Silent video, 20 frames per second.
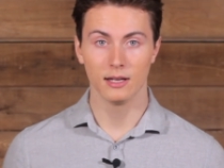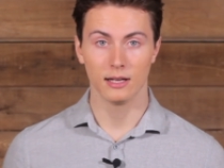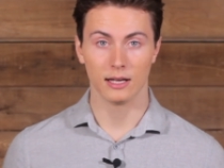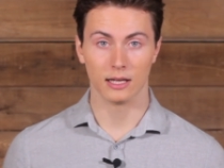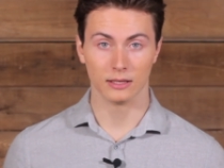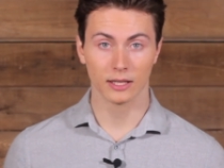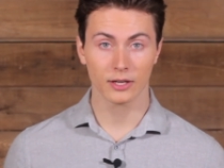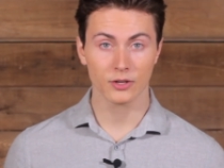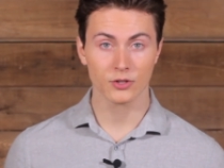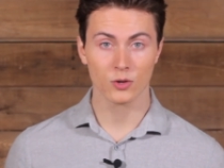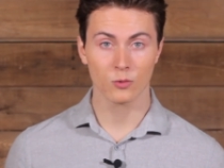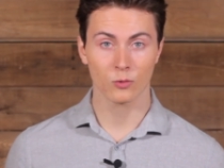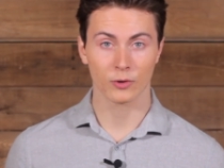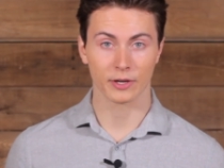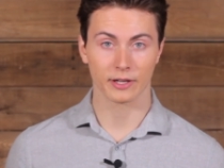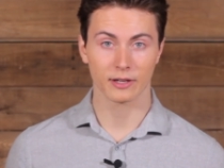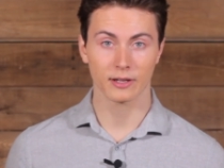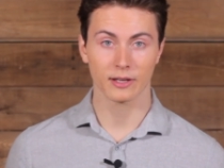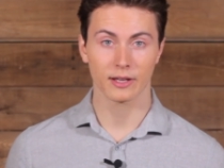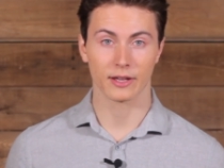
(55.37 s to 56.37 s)

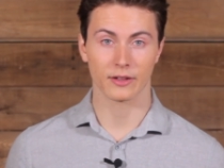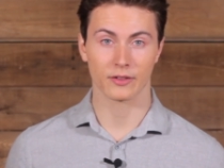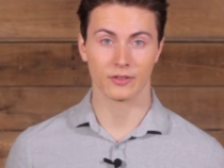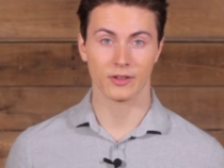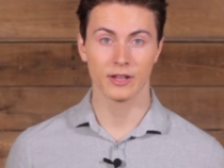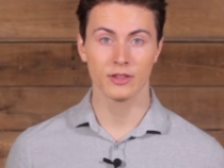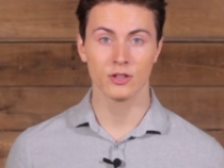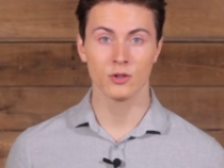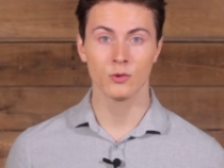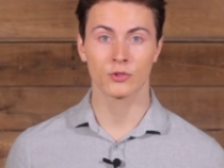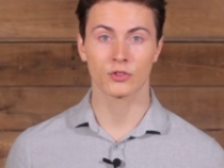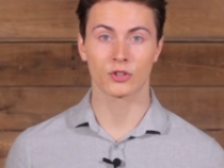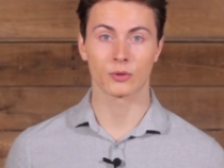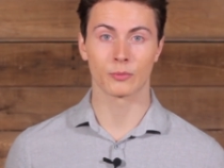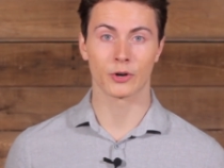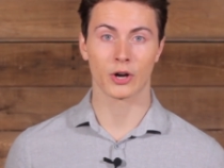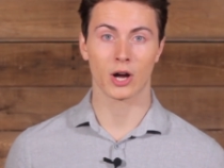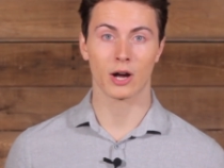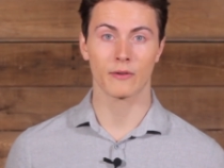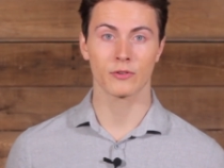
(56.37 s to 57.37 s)
Electrowinning is then used to
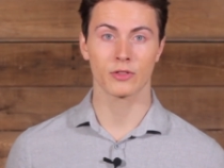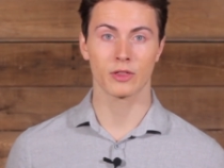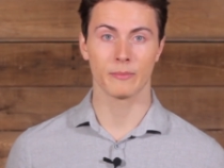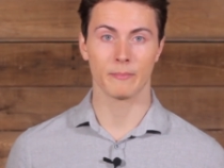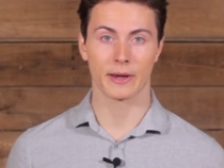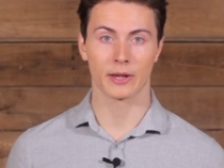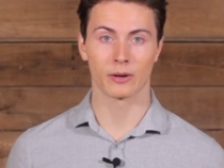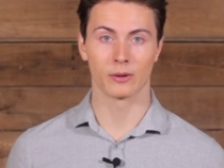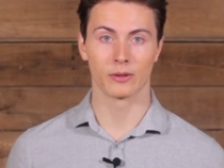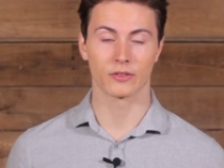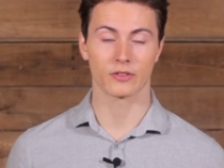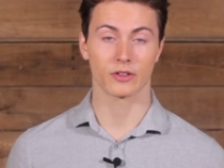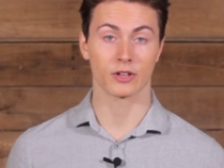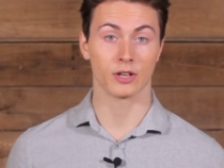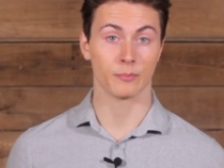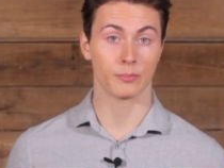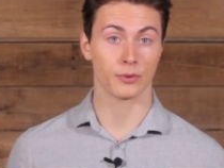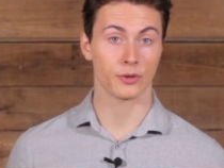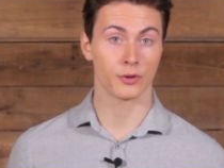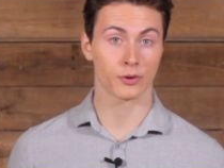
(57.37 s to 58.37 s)
recover the metals
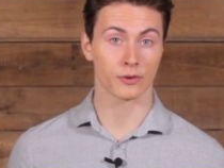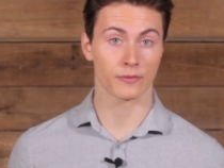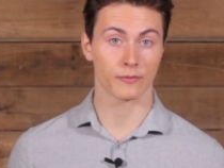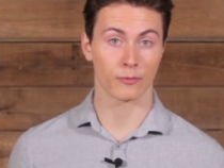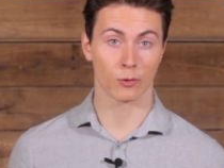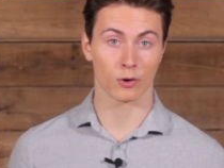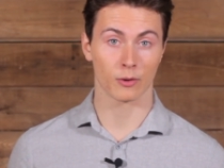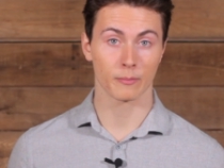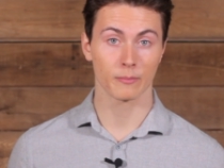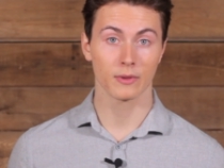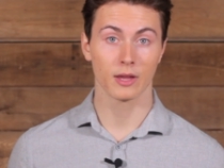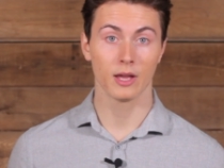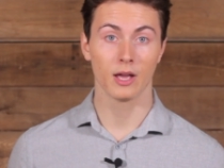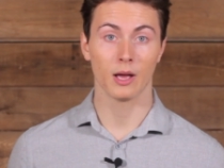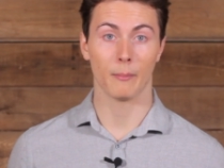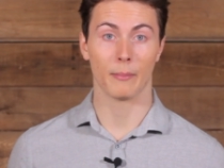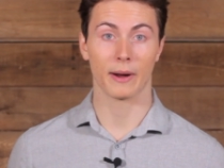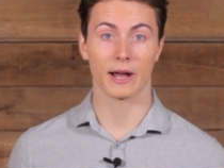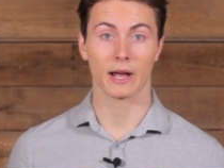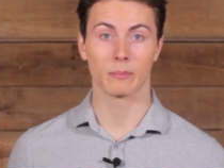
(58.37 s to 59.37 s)
in pure form
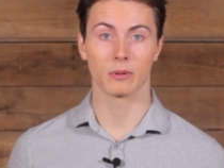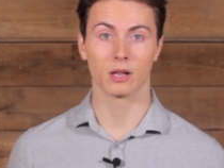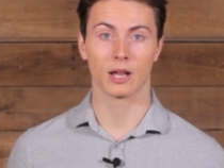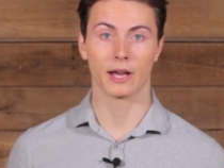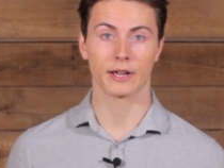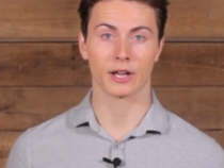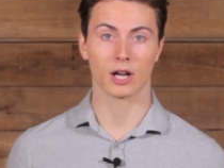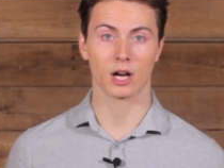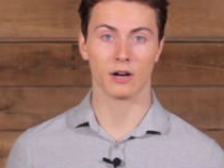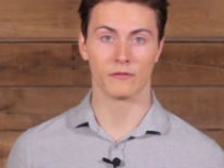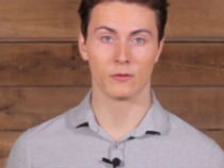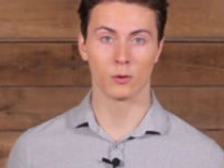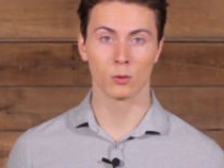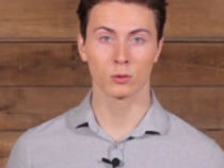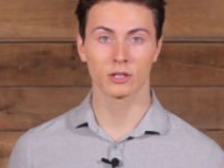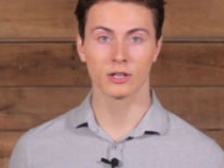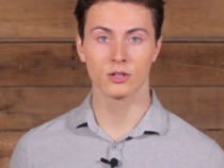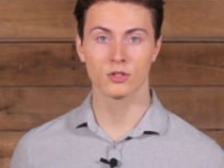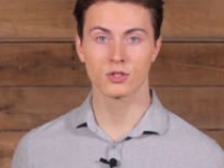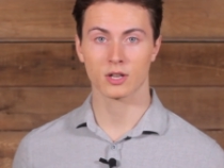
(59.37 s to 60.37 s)
by applying a
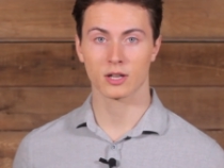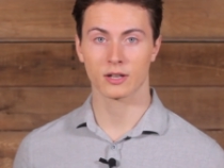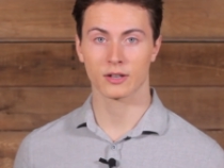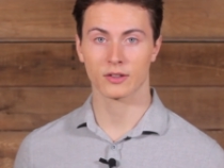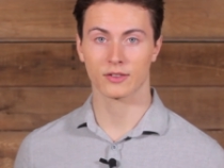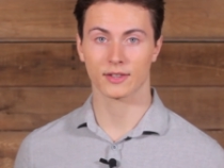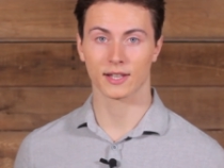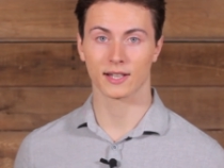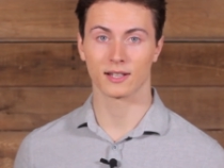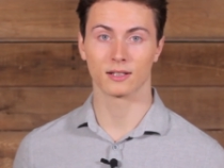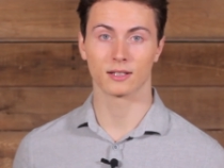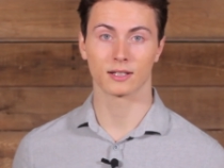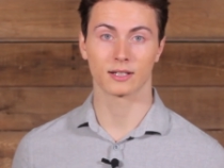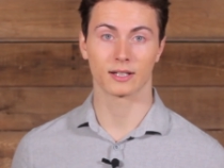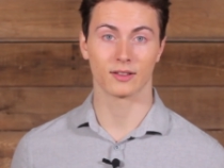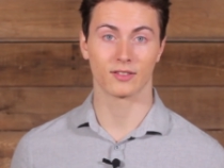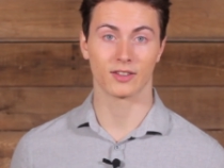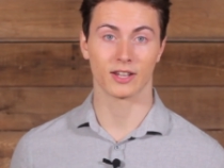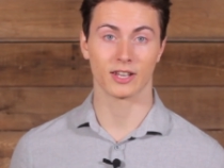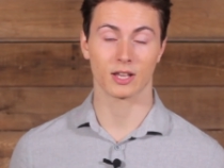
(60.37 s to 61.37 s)
voltage in a cell
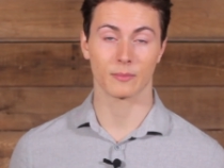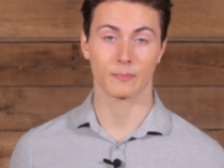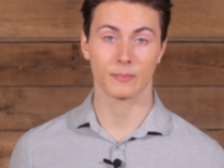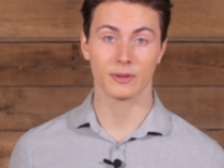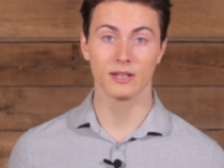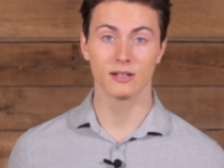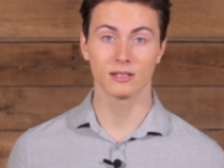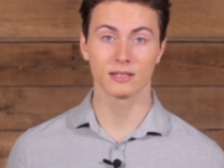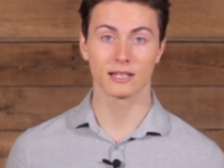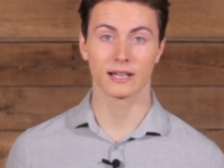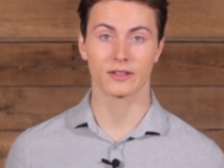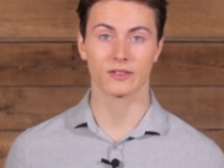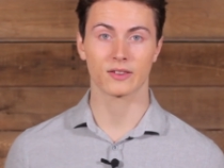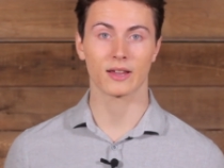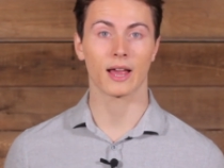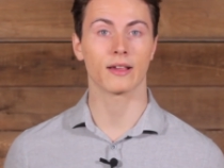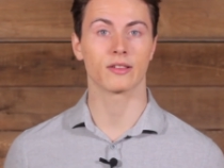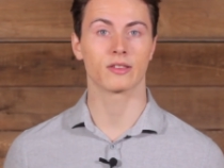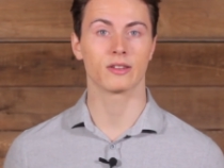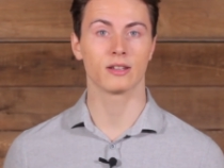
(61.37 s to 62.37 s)
containing PLS
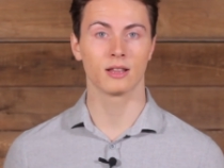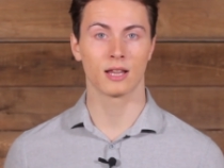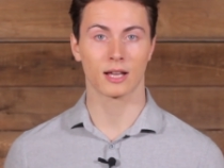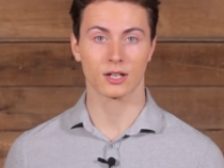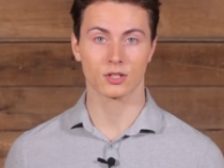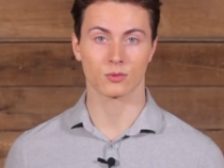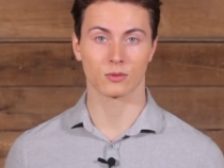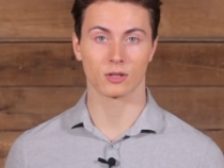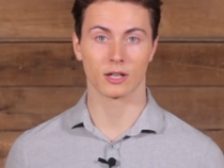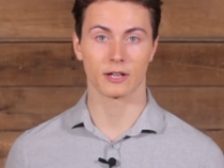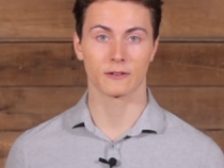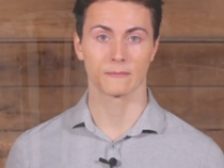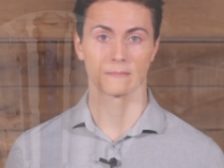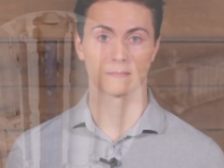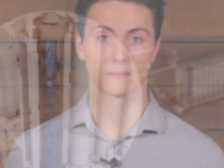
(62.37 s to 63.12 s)
as the electrolyte.